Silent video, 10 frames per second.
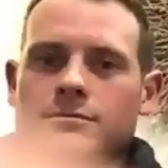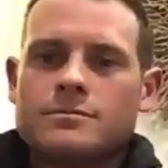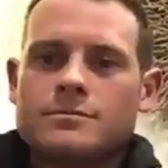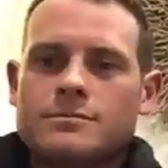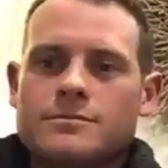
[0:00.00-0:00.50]

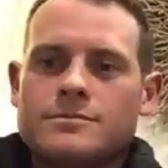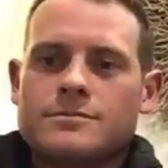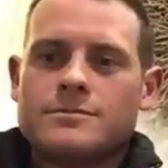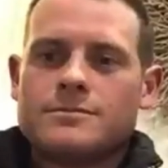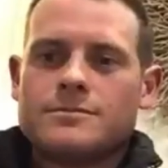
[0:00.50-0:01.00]

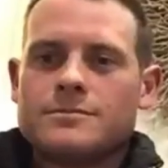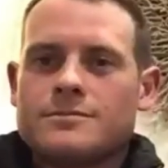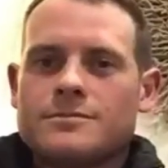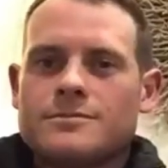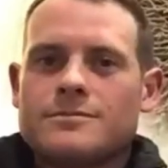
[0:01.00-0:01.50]

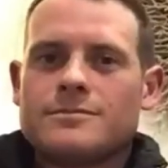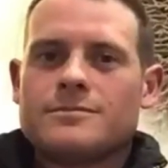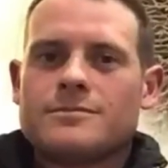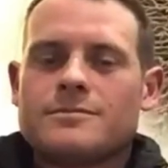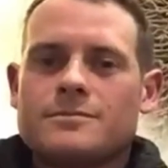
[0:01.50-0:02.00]

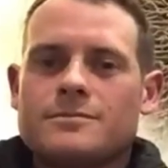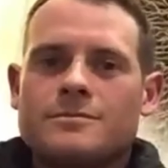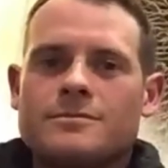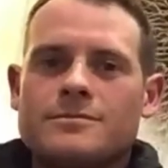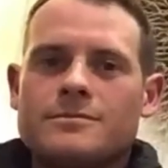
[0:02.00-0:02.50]

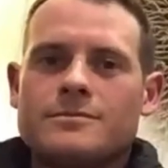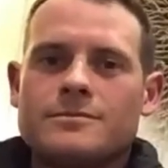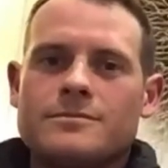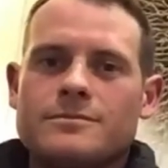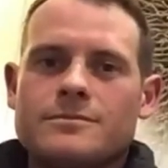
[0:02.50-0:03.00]

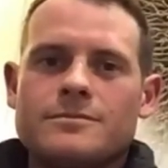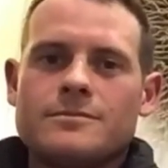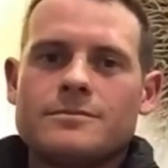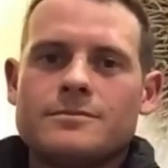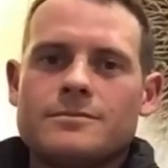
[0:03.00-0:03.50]

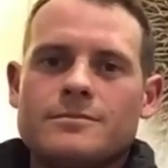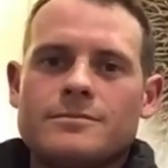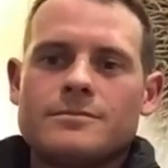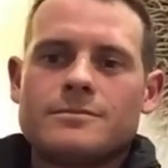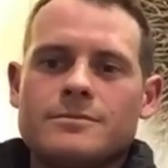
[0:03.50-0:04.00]

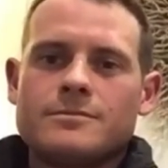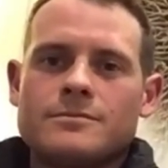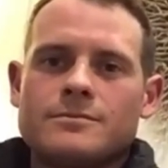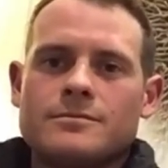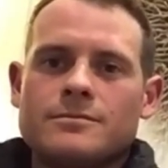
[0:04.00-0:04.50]

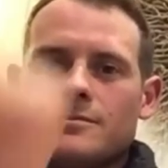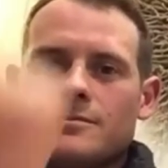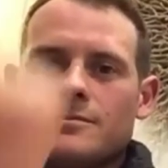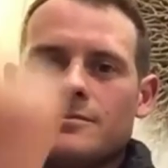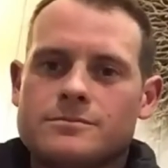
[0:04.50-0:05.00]
The person shown says nothing.